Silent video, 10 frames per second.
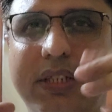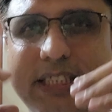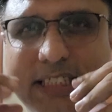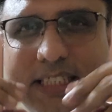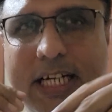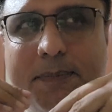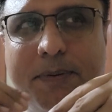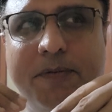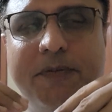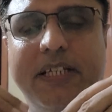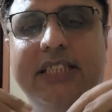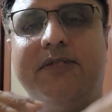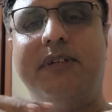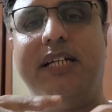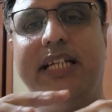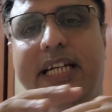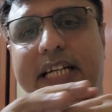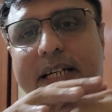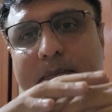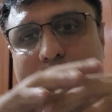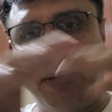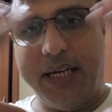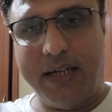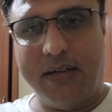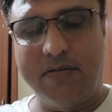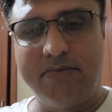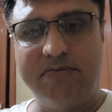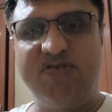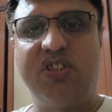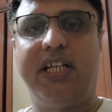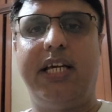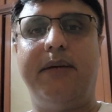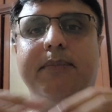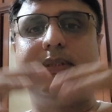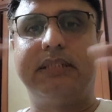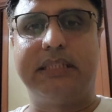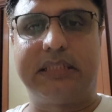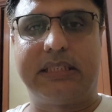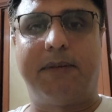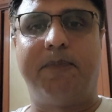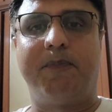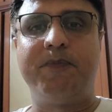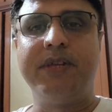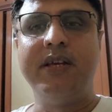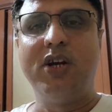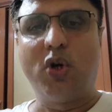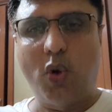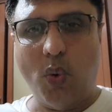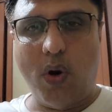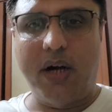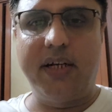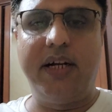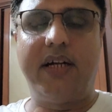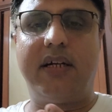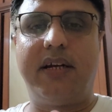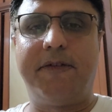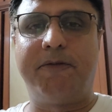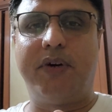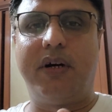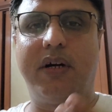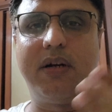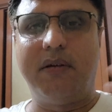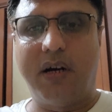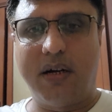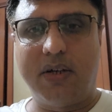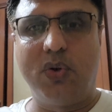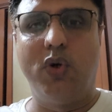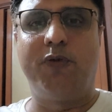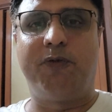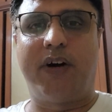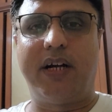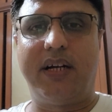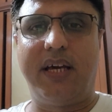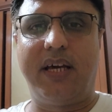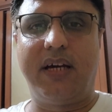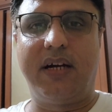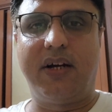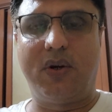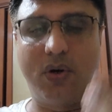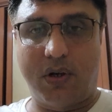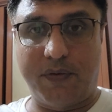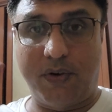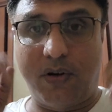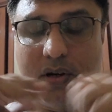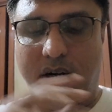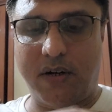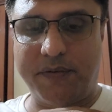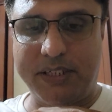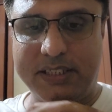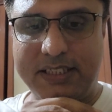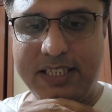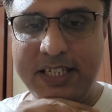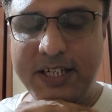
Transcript: this type of things will need a big team system, coordinated effort, good funding, and a lot of things.